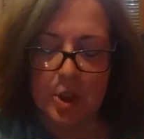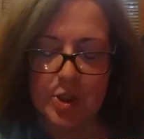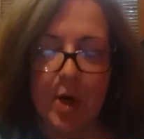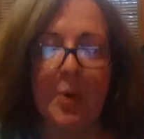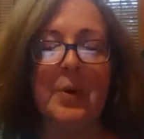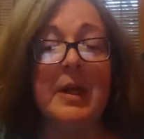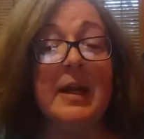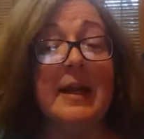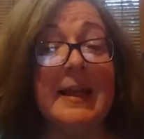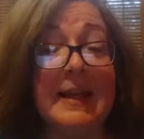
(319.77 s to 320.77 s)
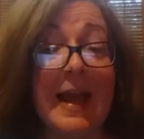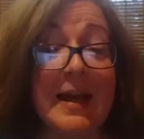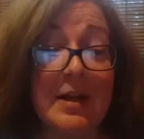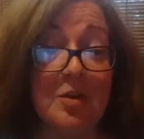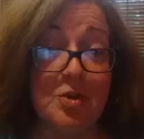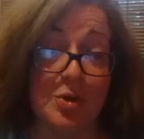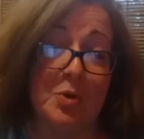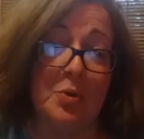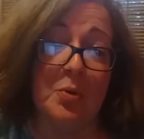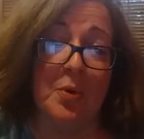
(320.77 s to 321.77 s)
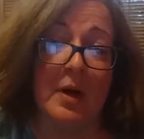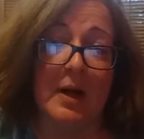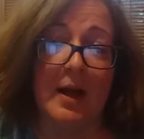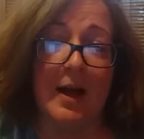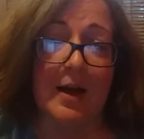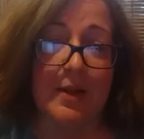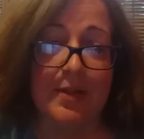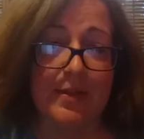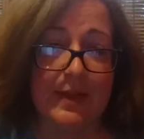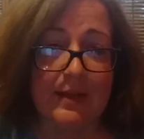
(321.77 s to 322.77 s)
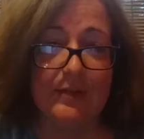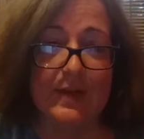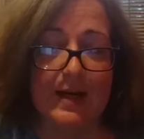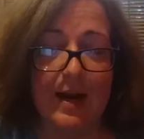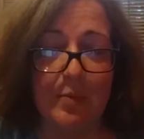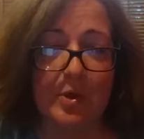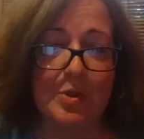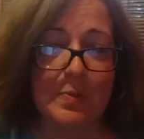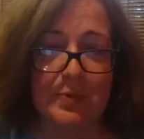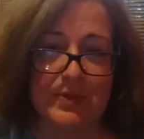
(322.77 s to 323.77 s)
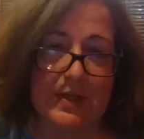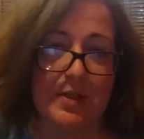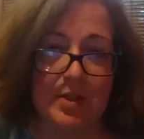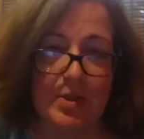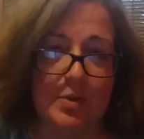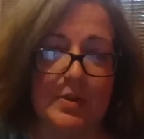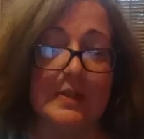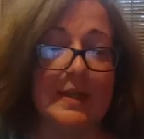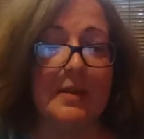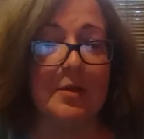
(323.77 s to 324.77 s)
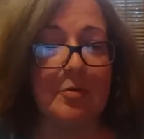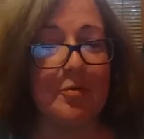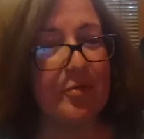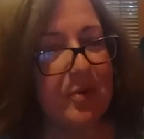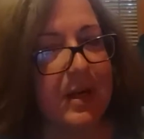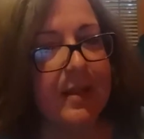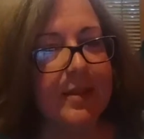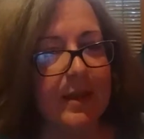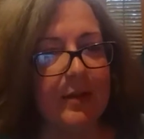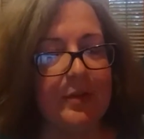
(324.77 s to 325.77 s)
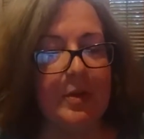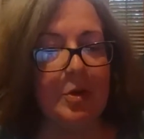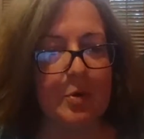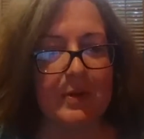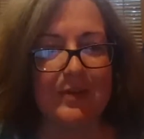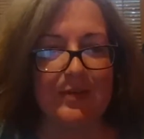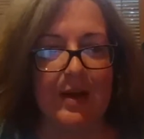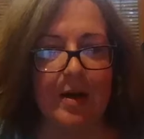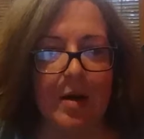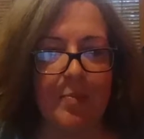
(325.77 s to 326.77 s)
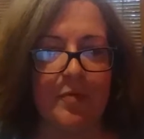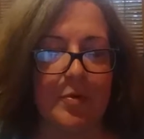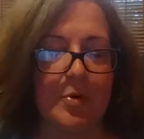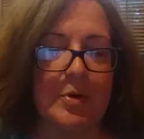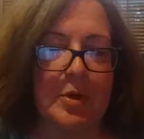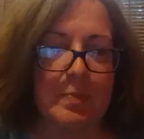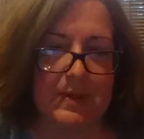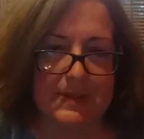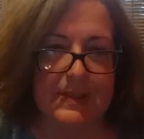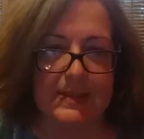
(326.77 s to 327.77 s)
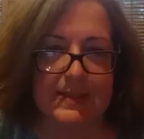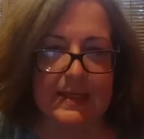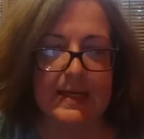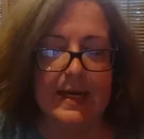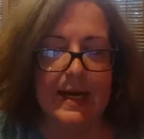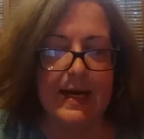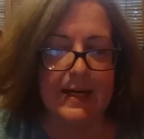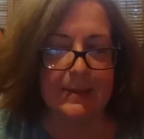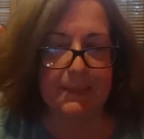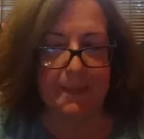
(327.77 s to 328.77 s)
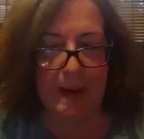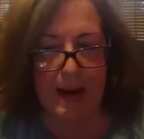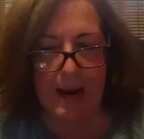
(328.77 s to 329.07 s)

So getting to the things that I want to present to you today that are free things that you could set up for your business. The